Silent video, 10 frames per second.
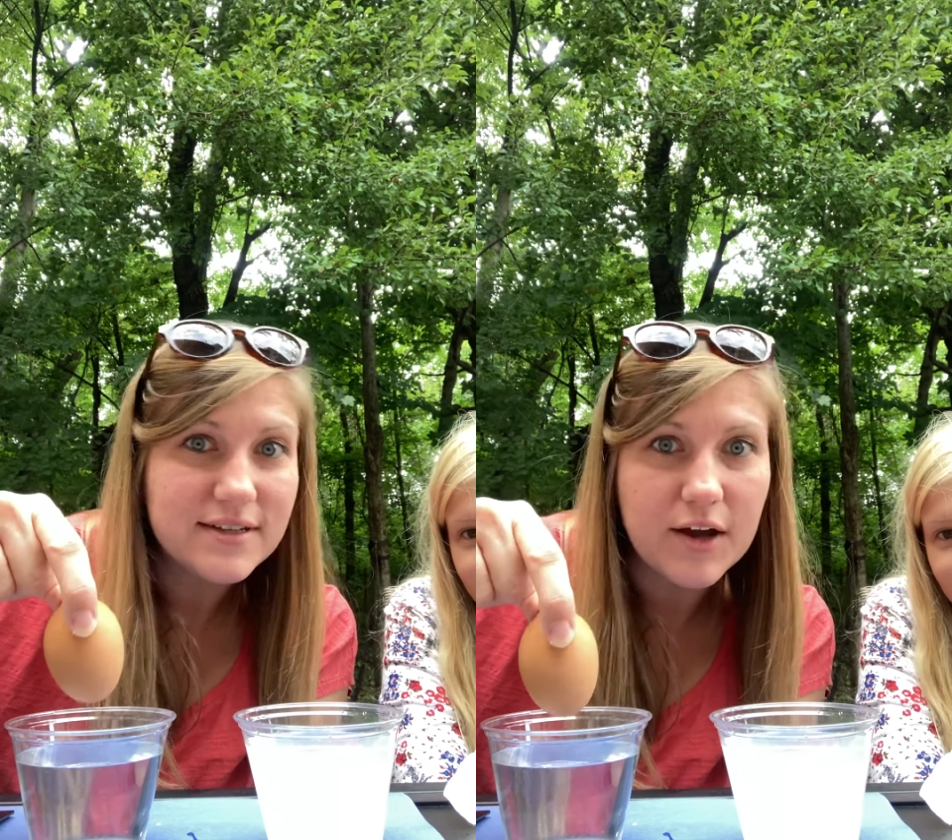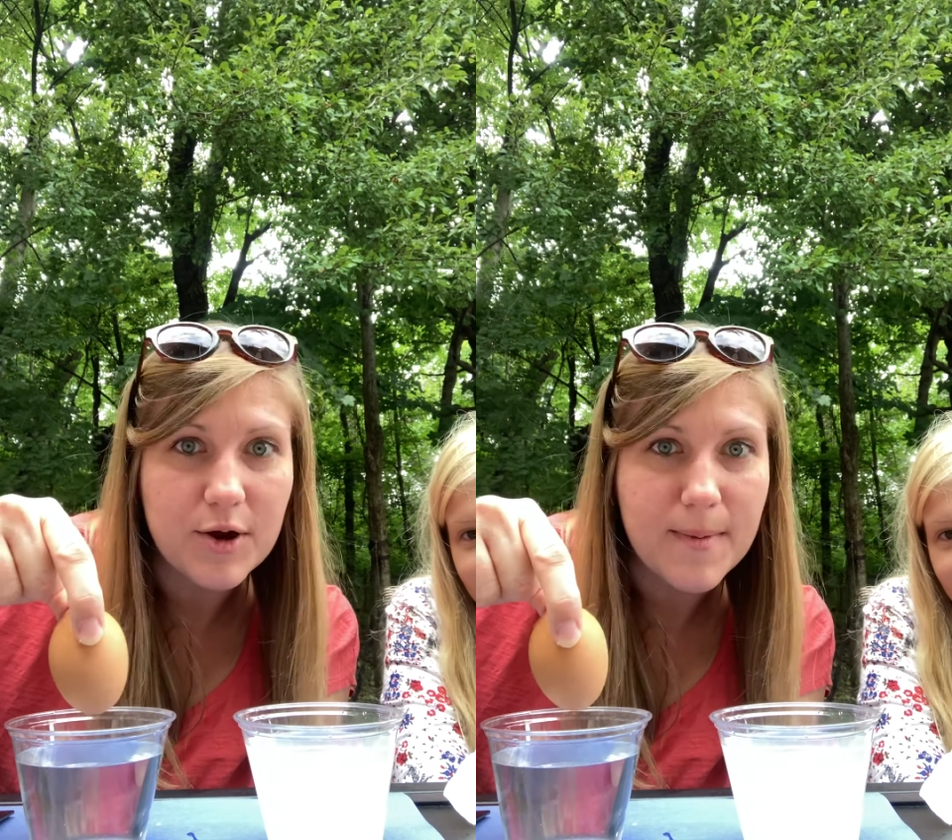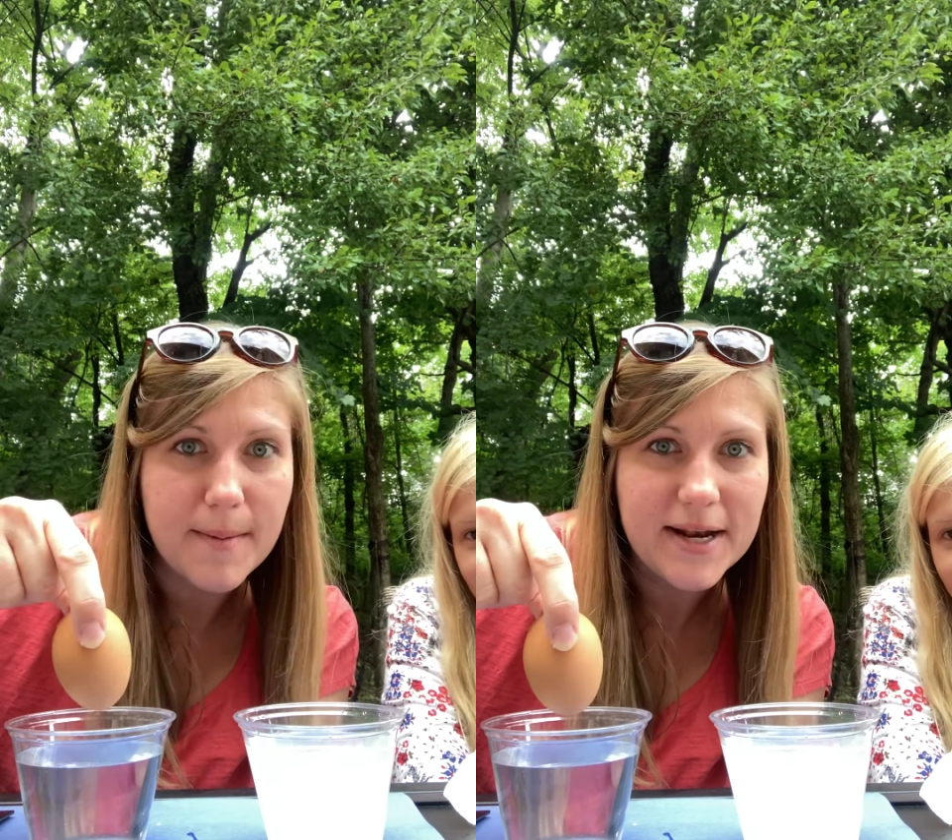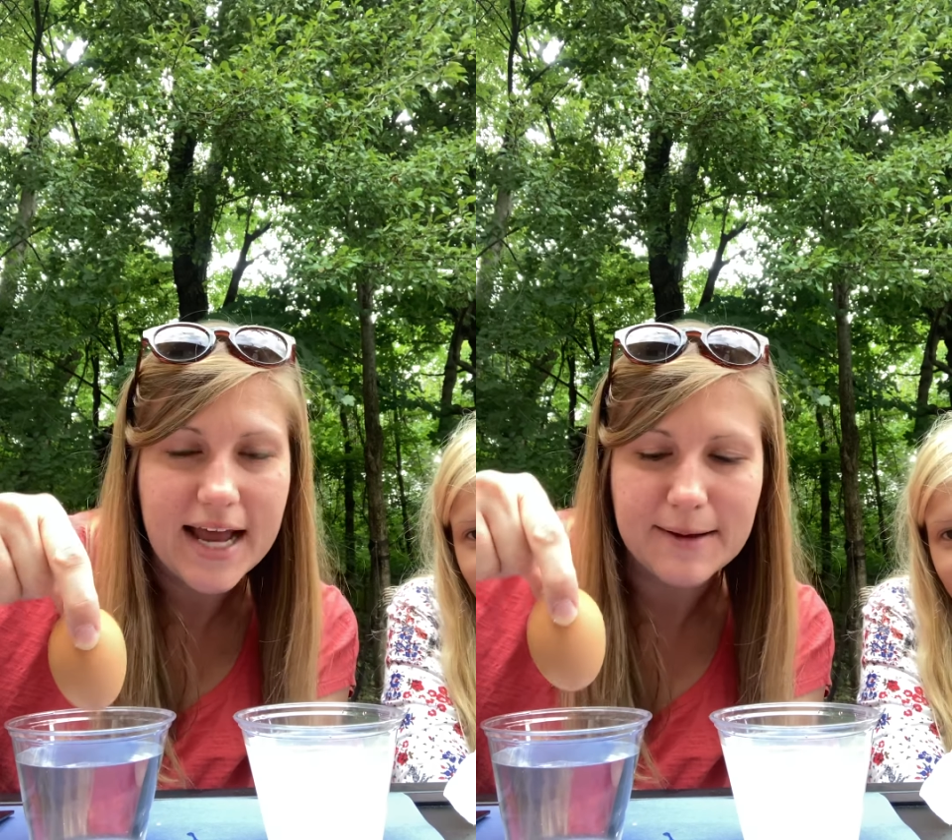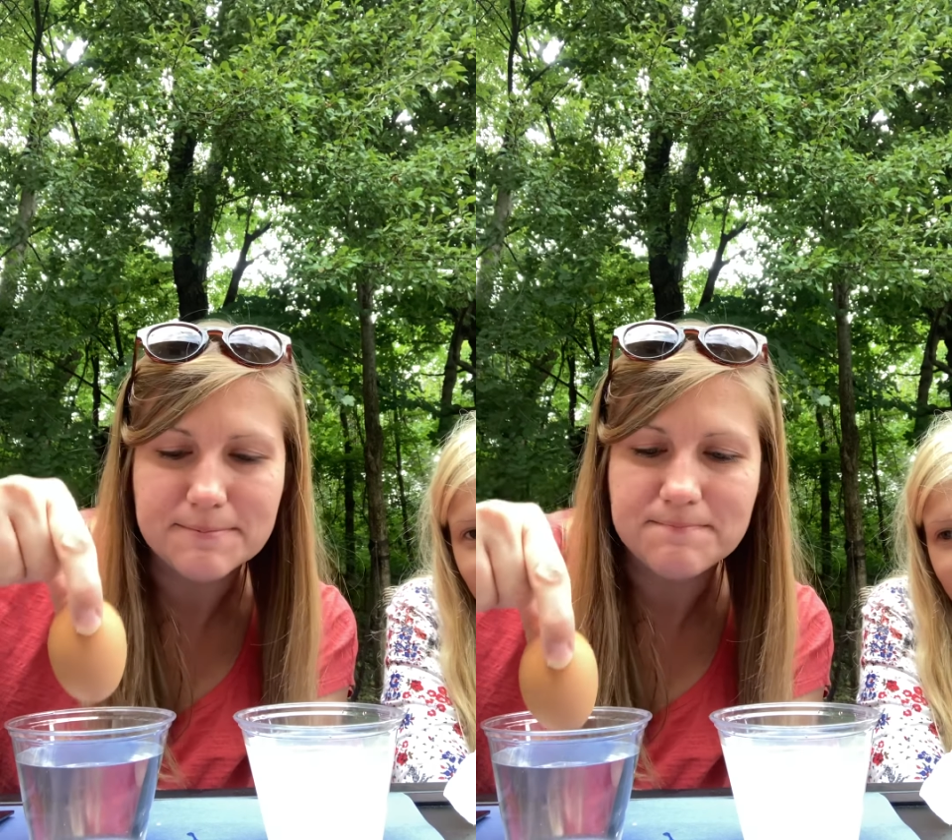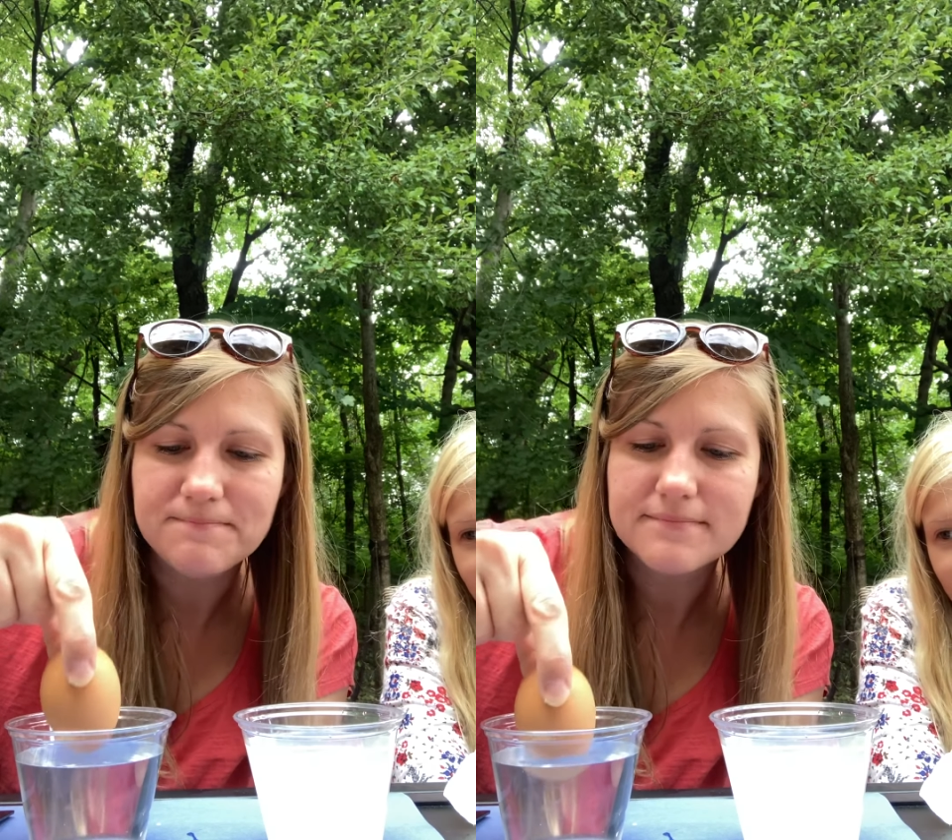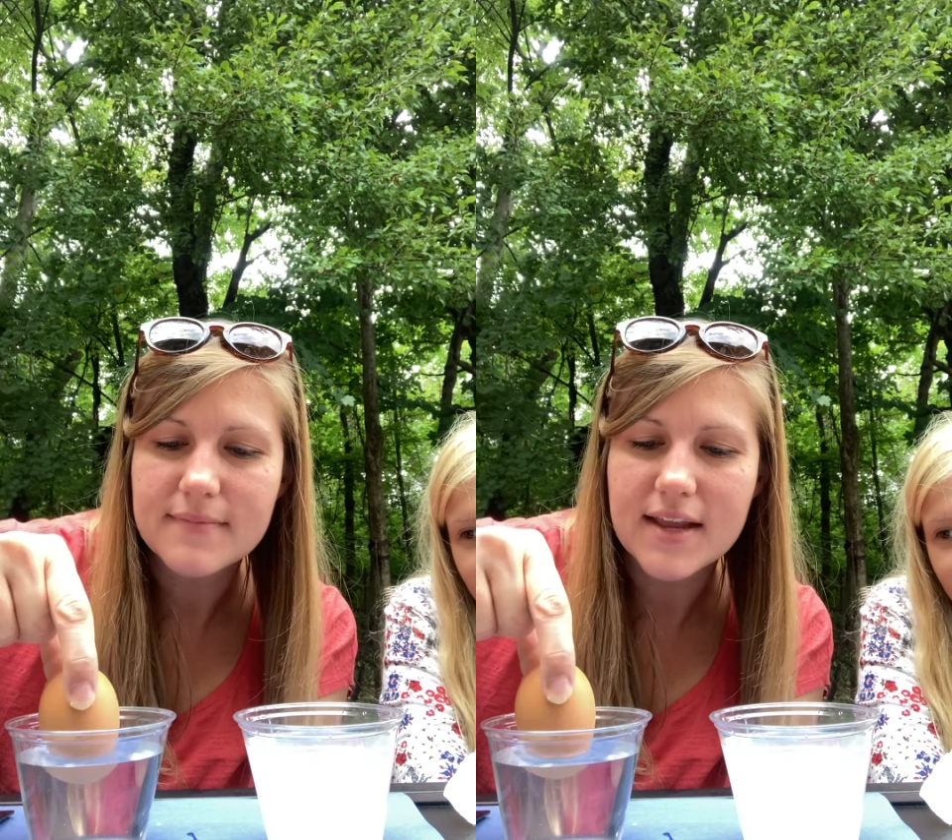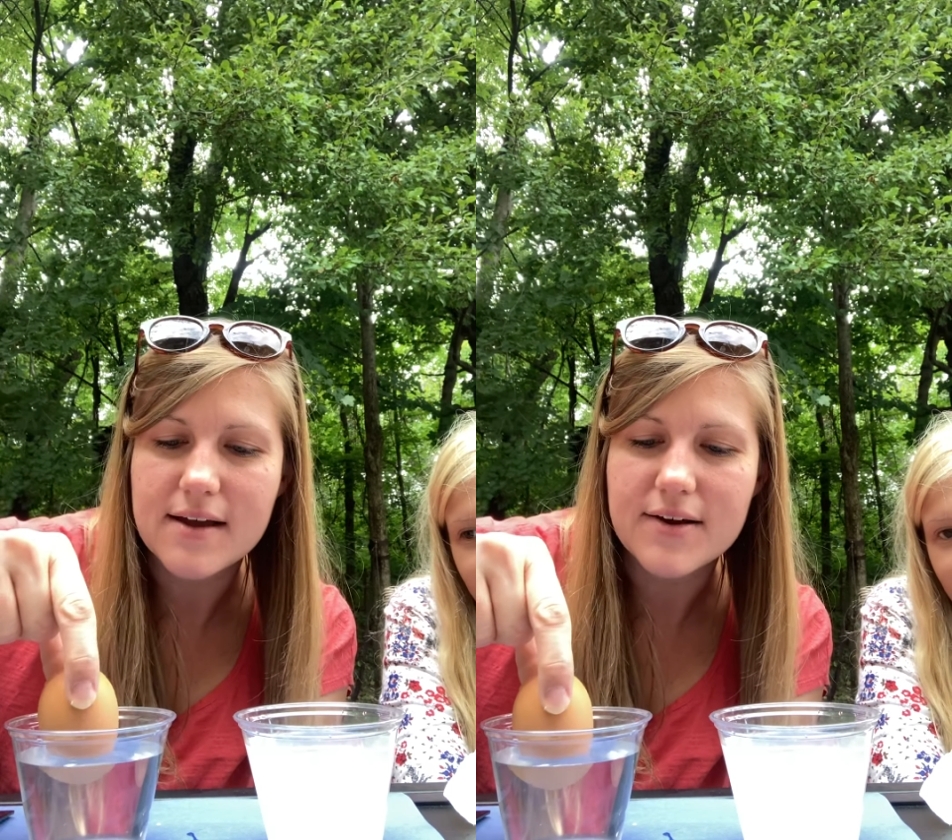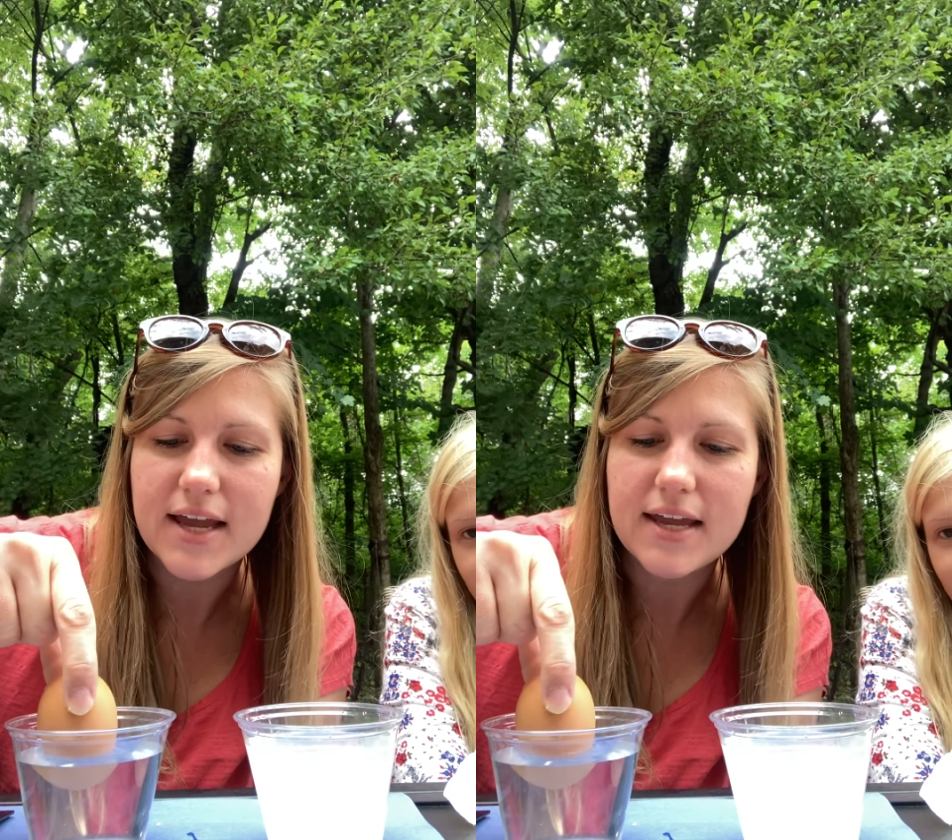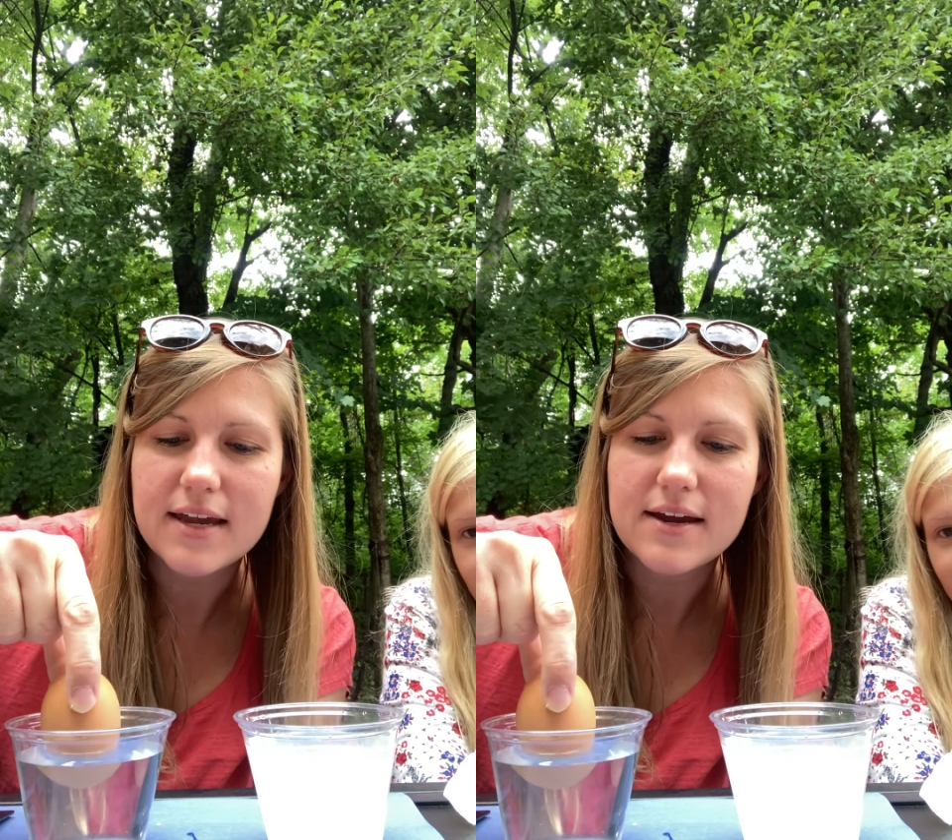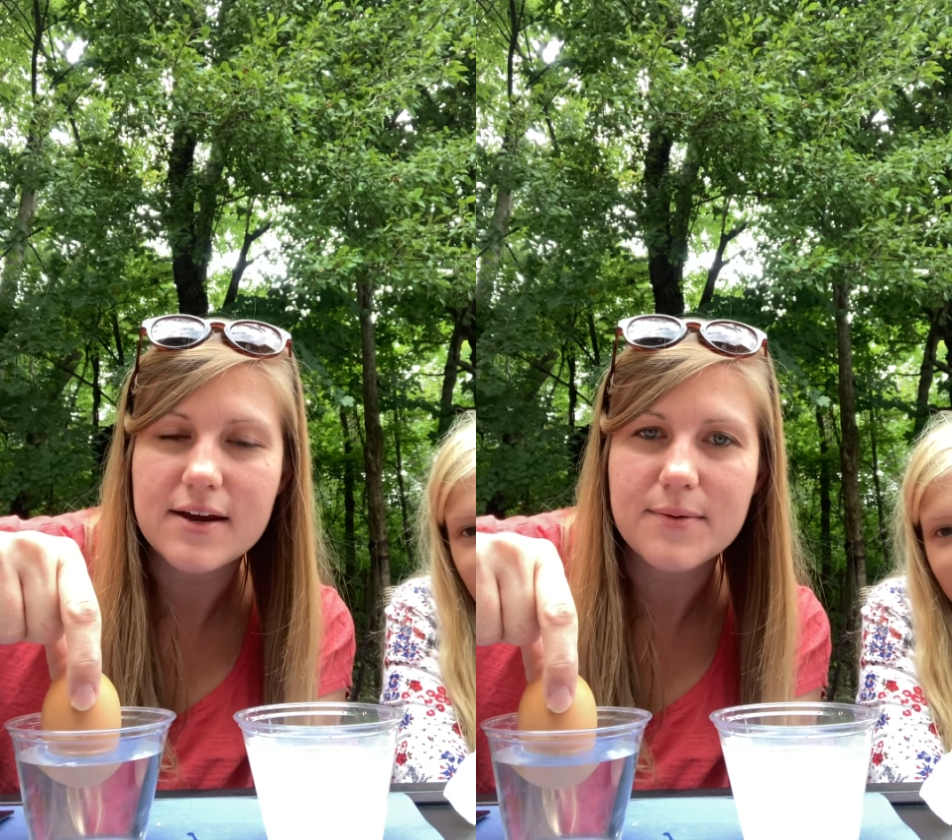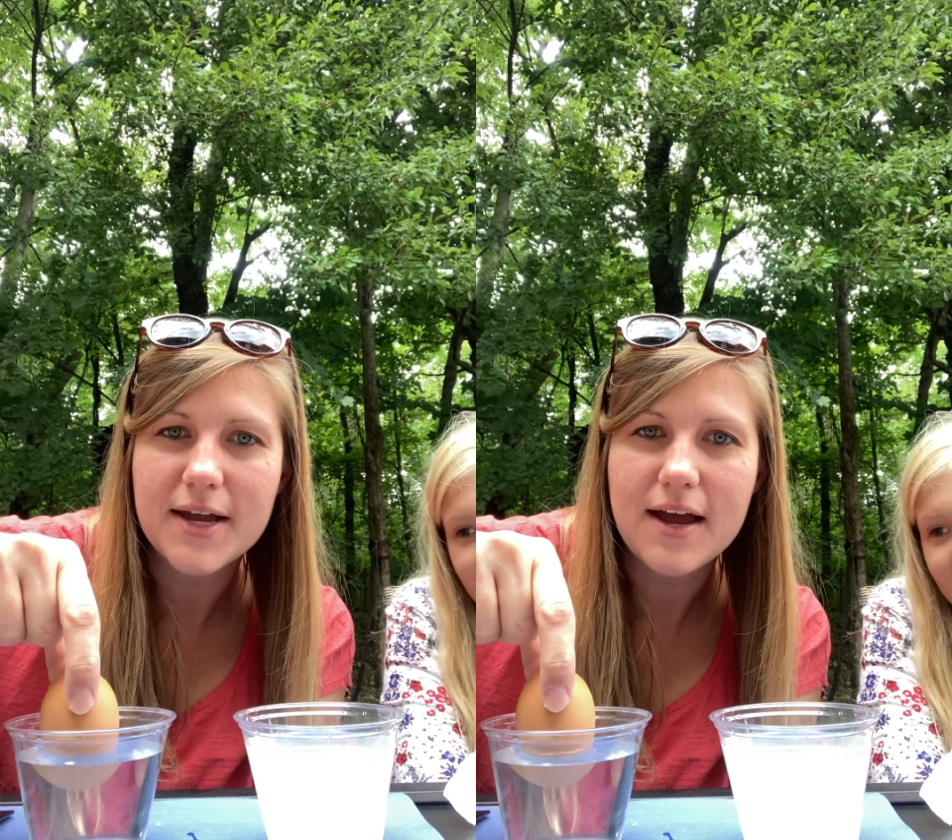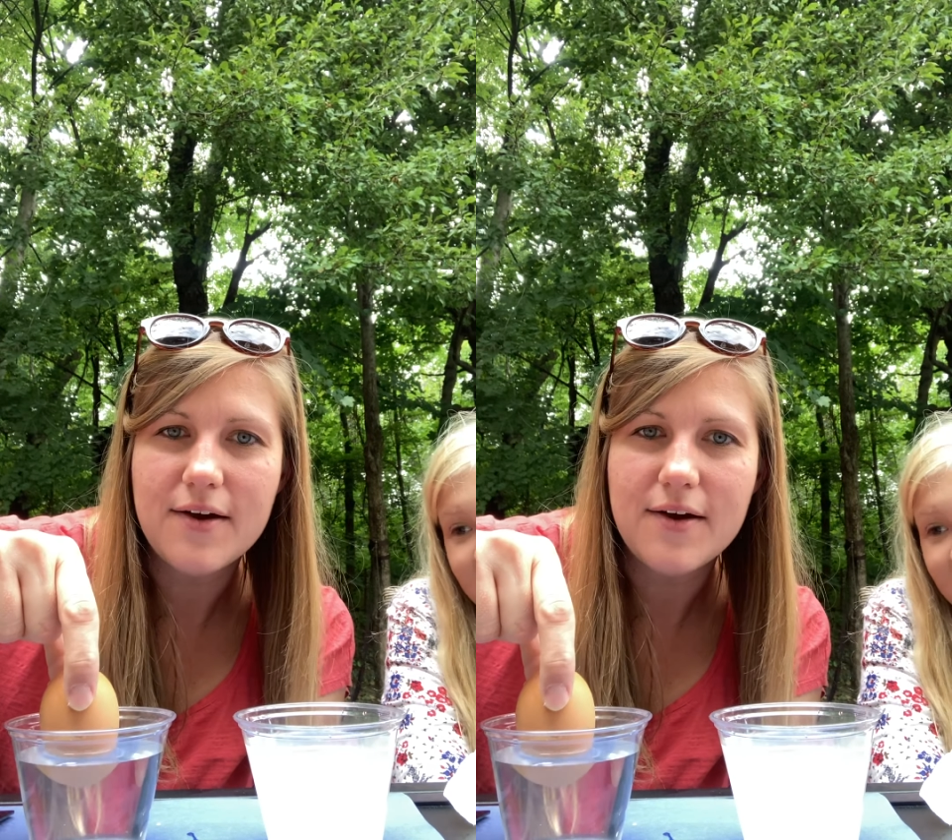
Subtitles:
Tell your mom and dad. Okay, here we go.